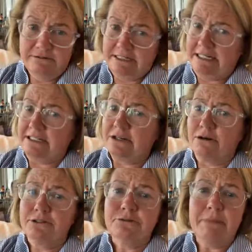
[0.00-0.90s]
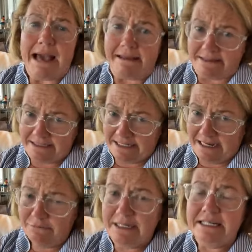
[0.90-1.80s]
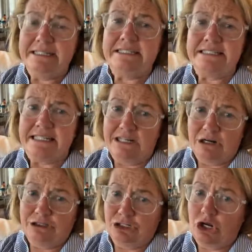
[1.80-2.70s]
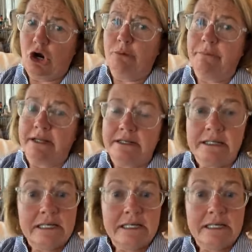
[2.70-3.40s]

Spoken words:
don't need to go to math today. We need to sit on the carpet.